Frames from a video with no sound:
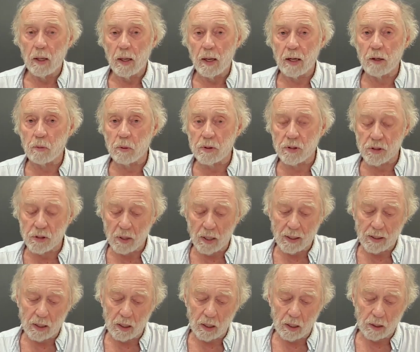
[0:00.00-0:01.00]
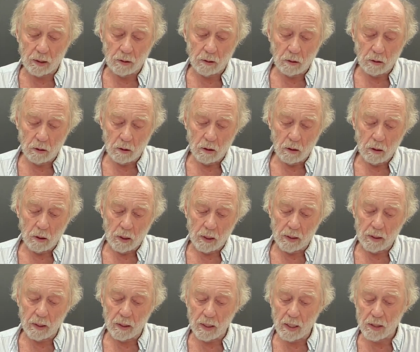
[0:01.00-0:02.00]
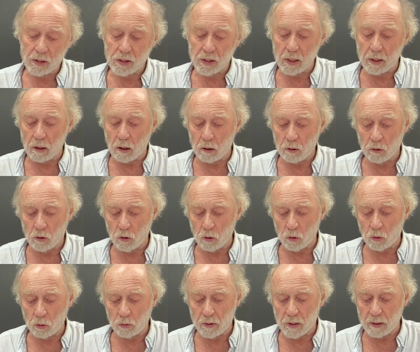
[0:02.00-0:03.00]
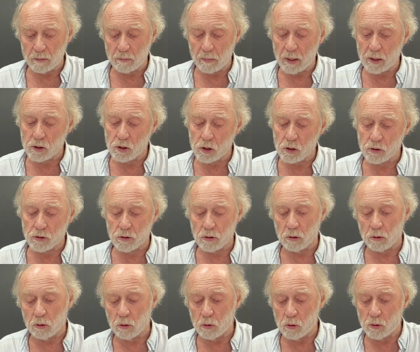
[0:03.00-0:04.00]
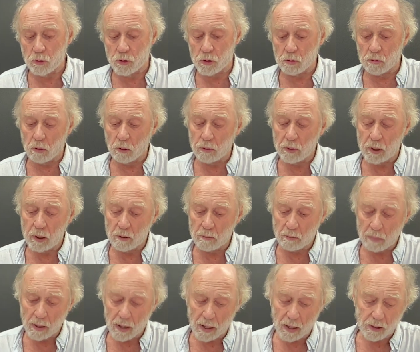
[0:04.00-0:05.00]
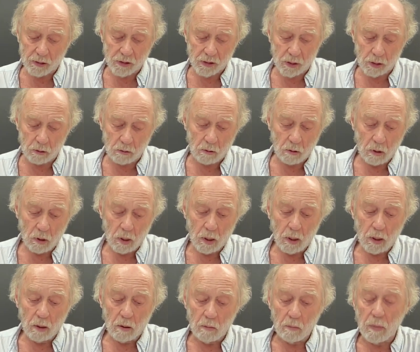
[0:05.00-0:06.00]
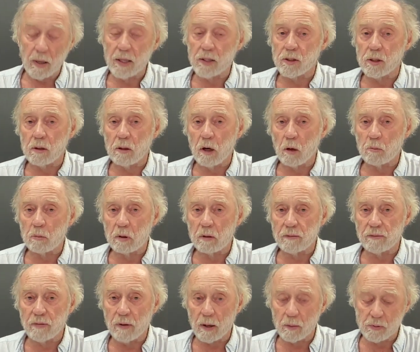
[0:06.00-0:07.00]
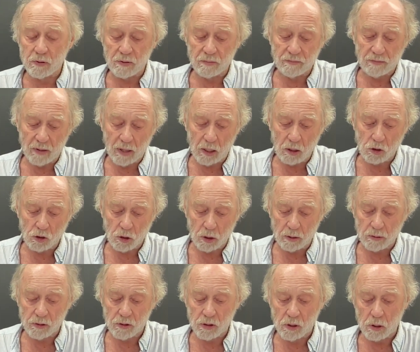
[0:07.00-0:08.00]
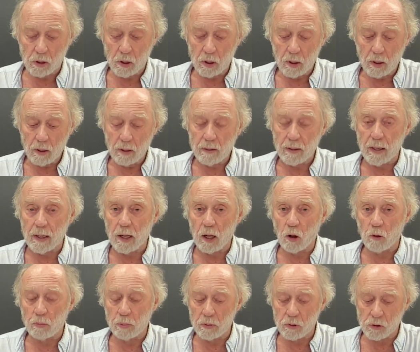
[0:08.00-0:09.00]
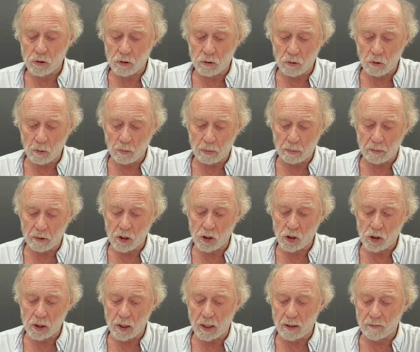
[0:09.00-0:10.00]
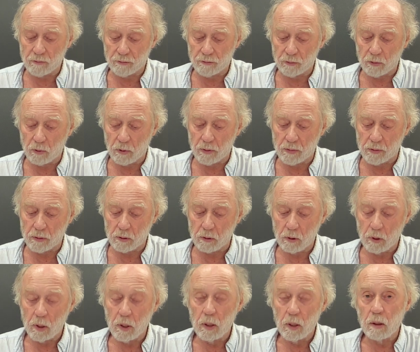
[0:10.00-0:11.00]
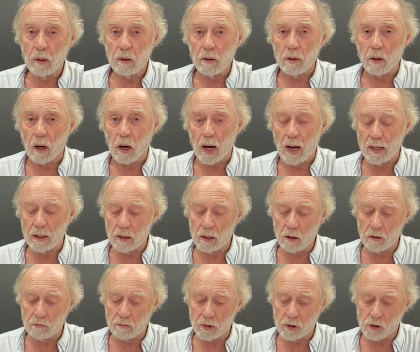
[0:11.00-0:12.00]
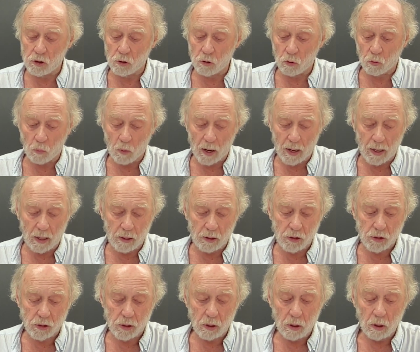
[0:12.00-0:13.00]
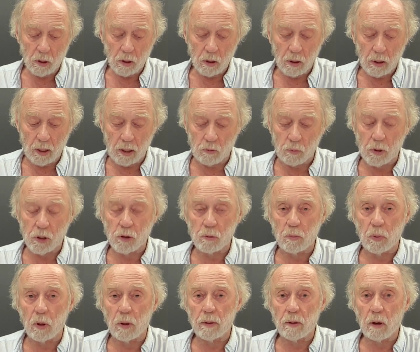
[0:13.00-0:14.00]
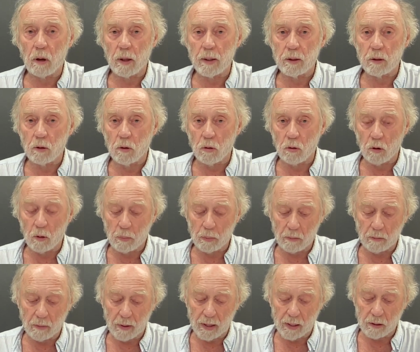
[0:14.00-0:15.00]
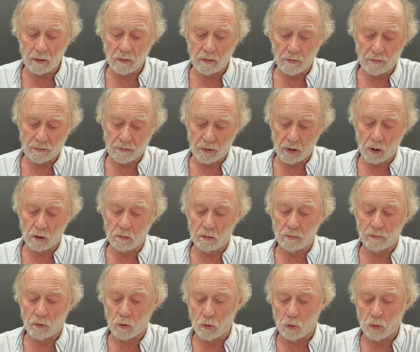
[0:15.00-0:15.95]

Edward Said, in an essay on Gould that mentions the loser only in passing, makes a number of observations that help us to appreciate further the highly original ways in which Bernhard incorporated the figure of